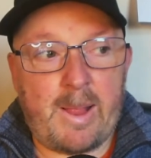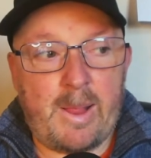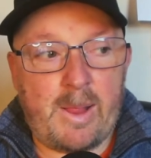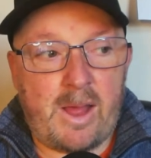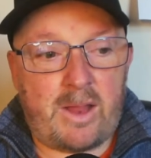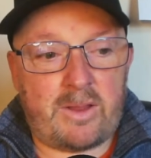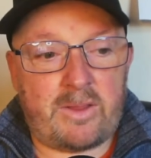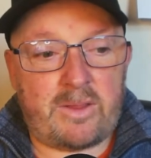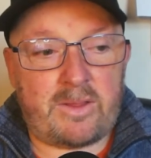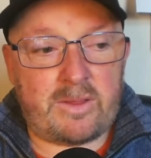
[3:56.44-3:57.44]

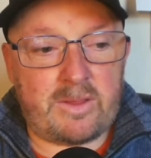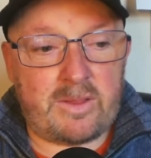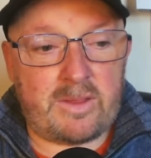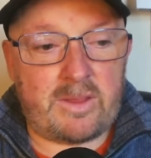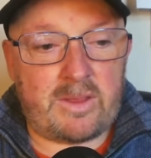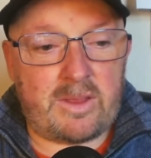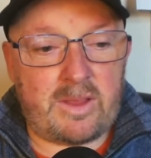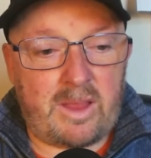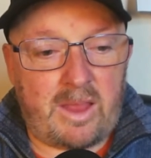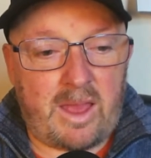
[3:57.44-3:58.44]
And
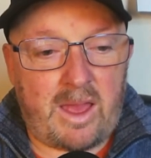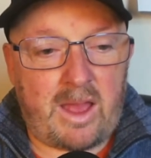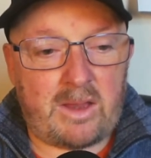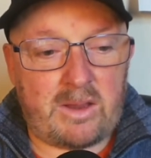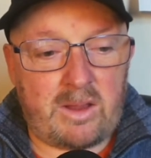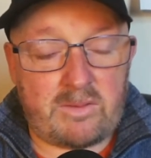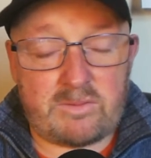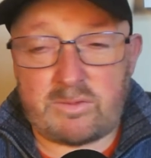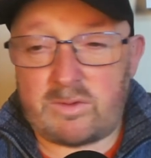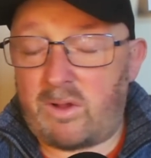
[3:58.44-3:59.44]
yeah, and
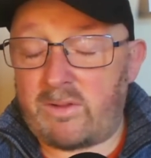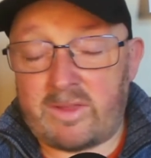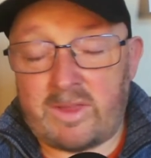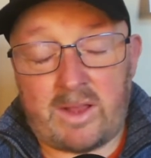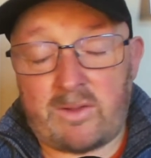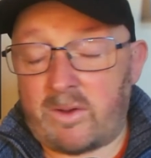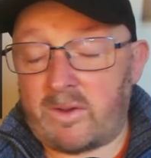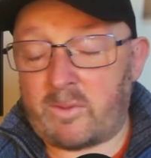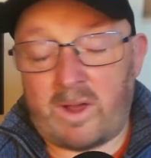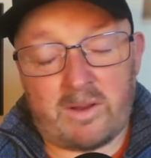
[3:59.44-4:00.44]
God, TikTok
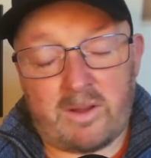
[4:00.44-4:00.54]
as well. Oh